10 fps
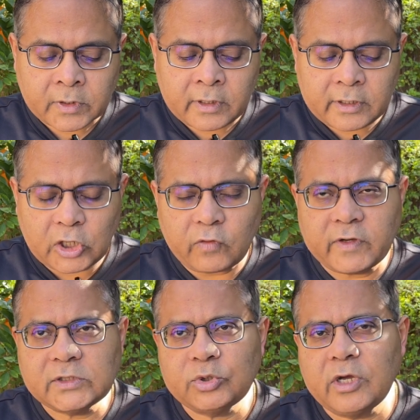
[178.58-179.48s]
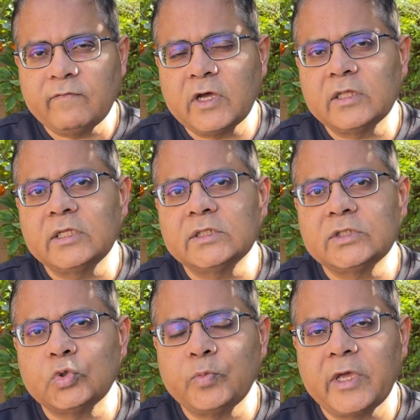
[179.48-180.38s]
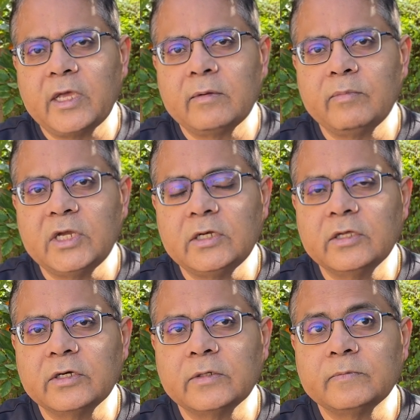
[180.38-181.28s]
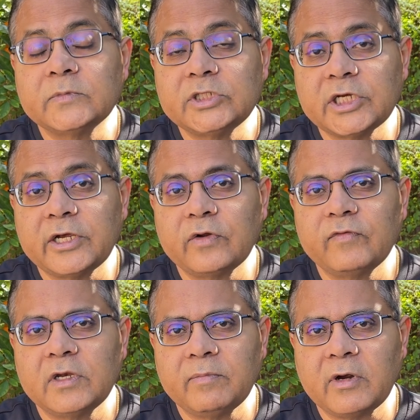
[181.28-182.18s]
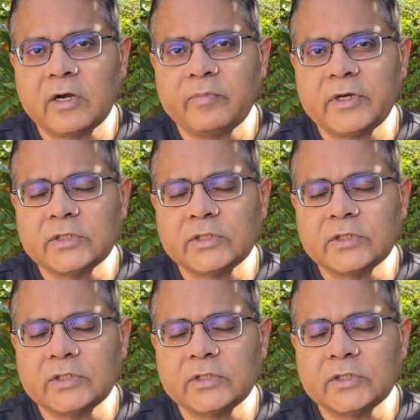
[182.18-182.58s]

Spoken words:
Now once you have done this, you may meet the chair of the department.